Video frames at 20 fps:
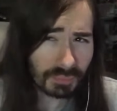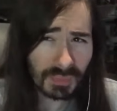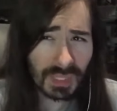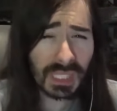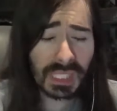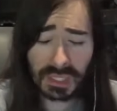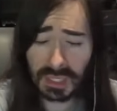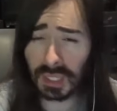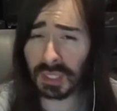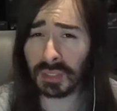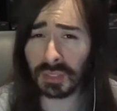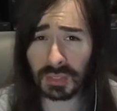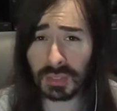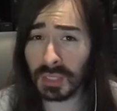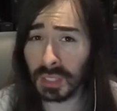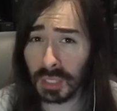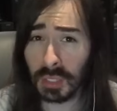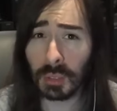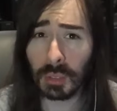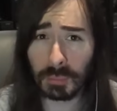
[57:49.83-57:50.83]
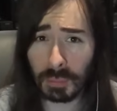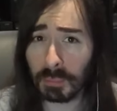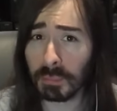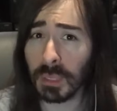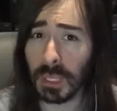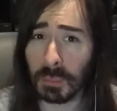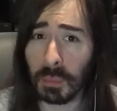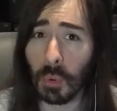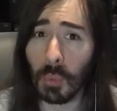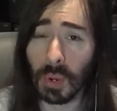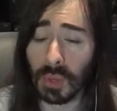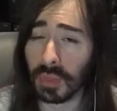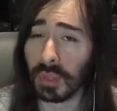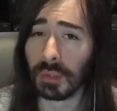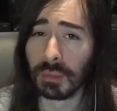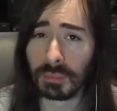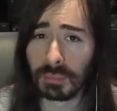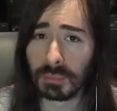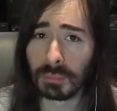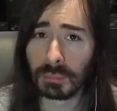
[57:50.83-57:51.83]
He does kill people with
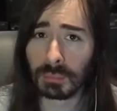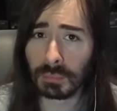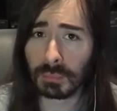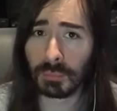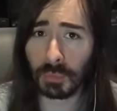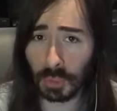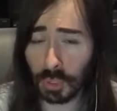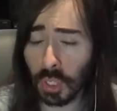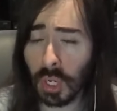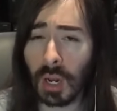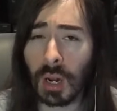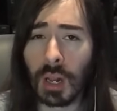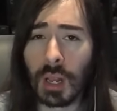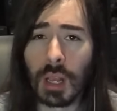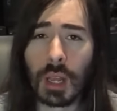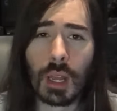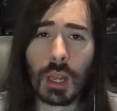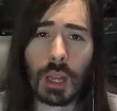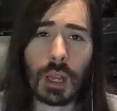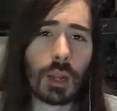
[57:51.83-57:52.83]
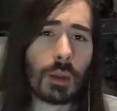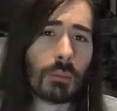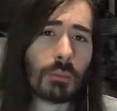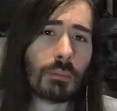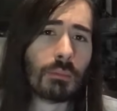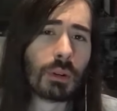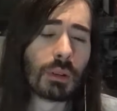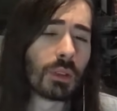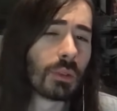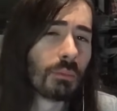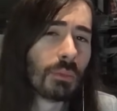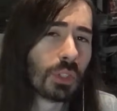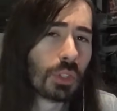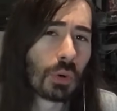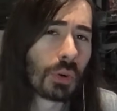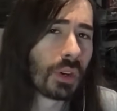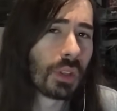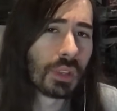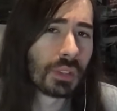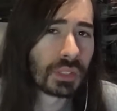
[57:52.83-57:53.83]
it, for sure, but the
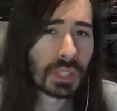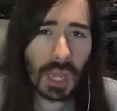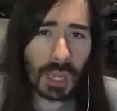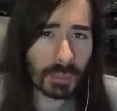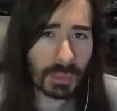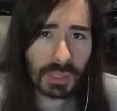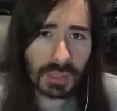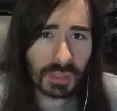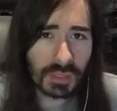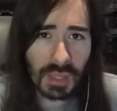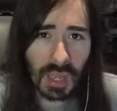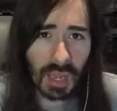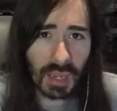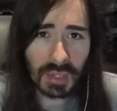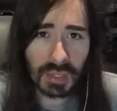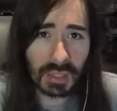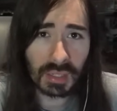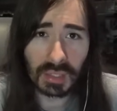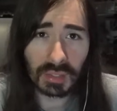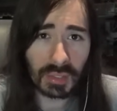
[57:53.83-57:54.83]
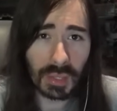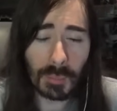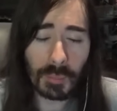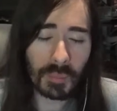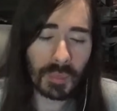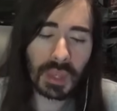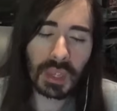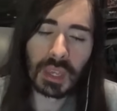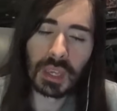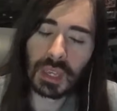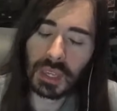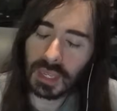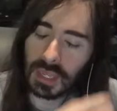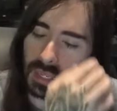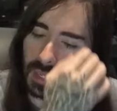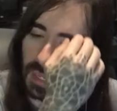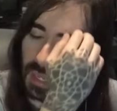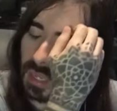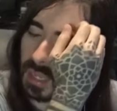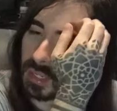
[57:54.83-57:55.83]
majority of the time he's not hitting them.
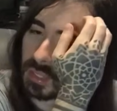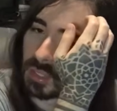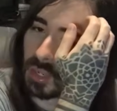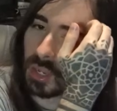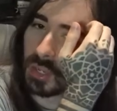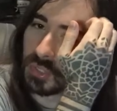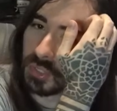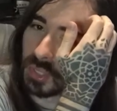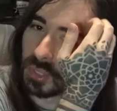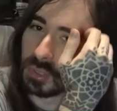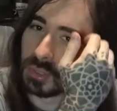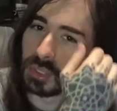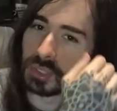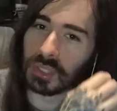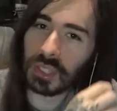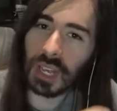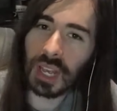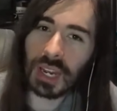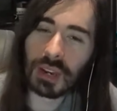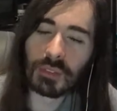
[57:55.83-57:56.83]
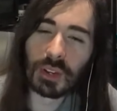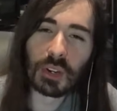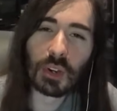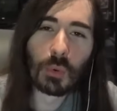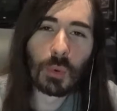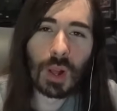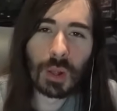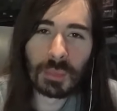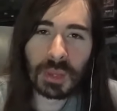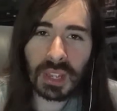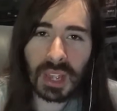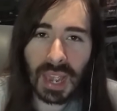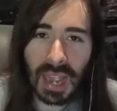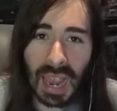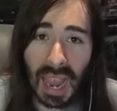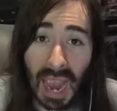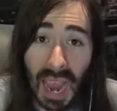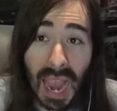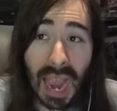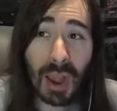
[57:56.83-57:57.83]
And it's also just kind of underwhelming
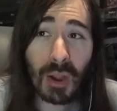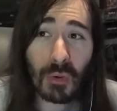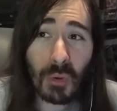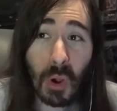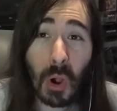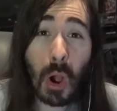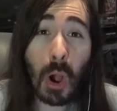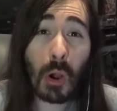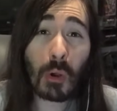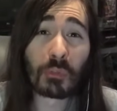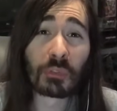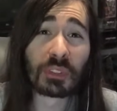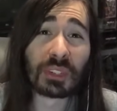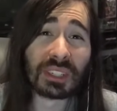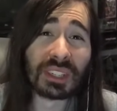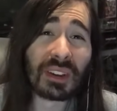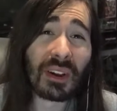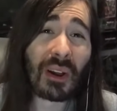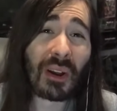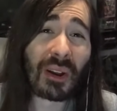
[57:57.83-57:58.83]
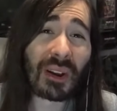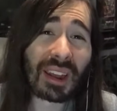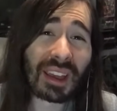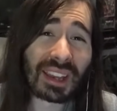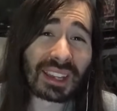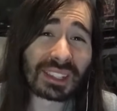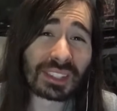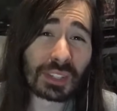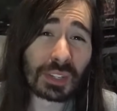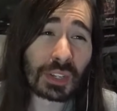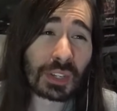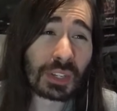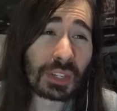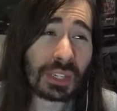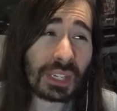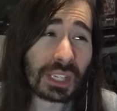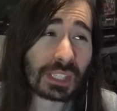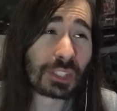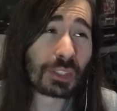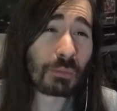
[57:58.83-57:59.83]
how often Hard Eyes
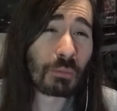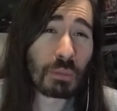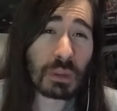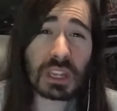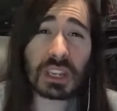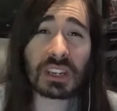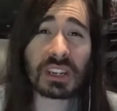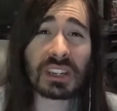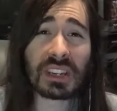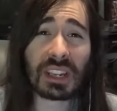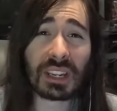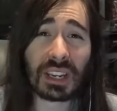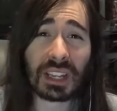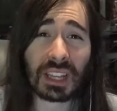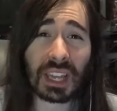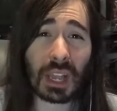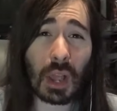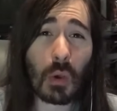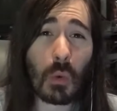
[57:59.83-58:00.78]
gets beaten in, like, a